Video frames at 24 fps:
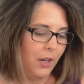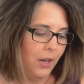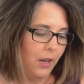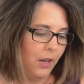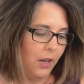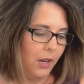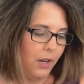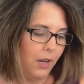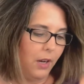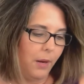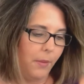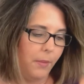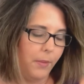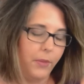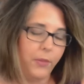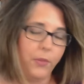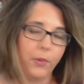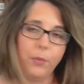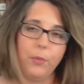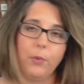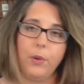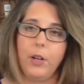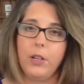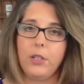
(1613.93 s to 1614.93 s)
If
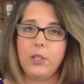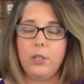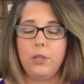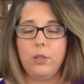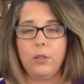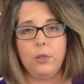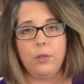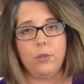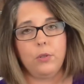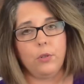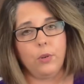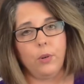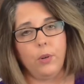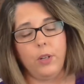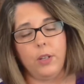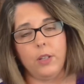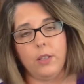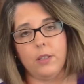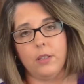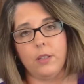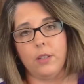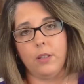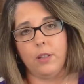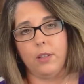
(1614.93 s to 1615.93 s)
you want to join
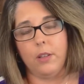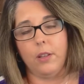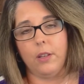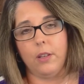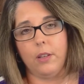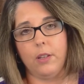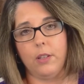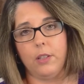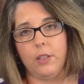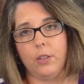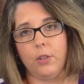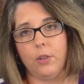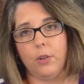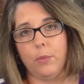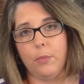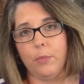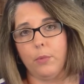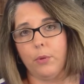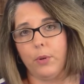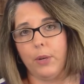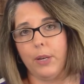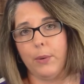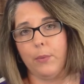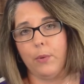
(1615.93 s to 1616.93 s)
into the Year of
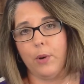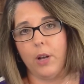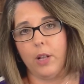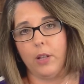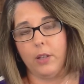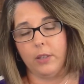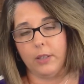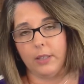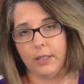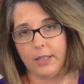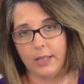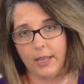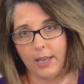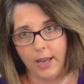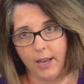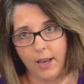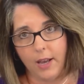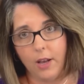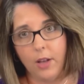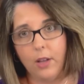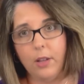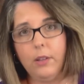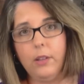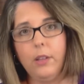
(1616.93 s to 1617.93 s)
Marie
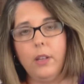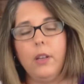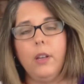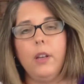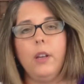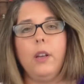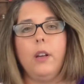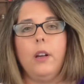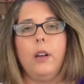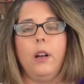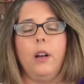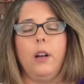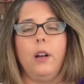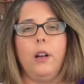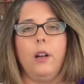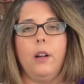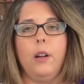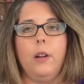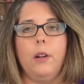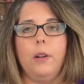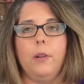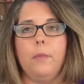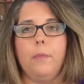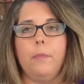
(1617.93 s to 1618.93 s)
WallinKAL,
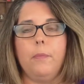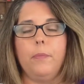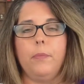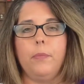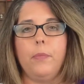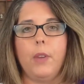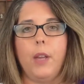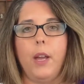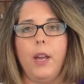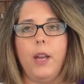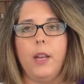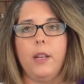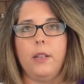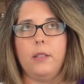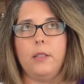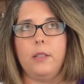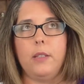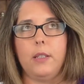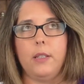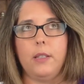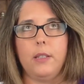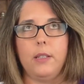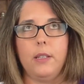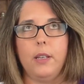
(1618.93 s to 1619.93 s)
I had
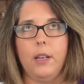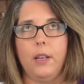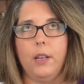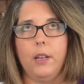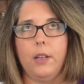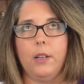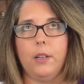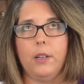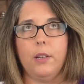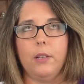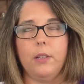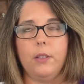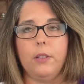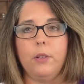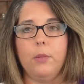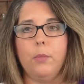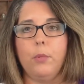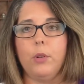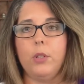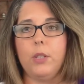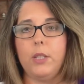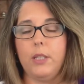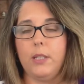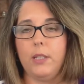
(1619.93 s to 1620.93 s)
a little
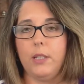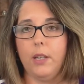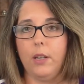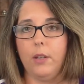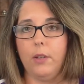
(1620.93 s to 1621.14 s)
more detail